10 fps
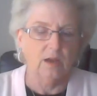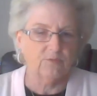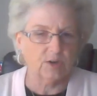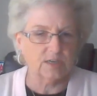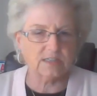
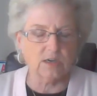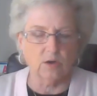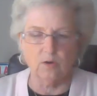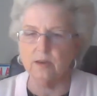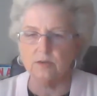
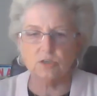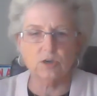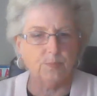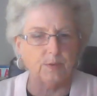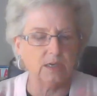Fresno,
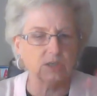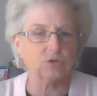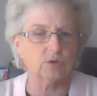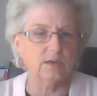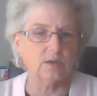and being
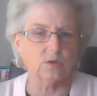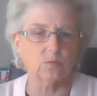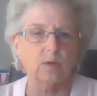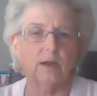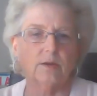traded
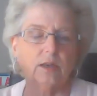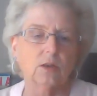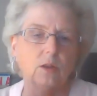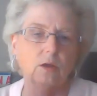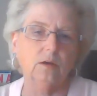around, and
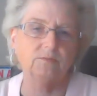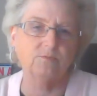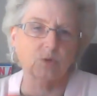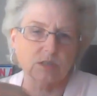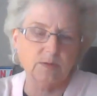law
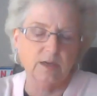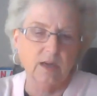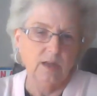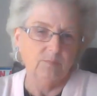enforcement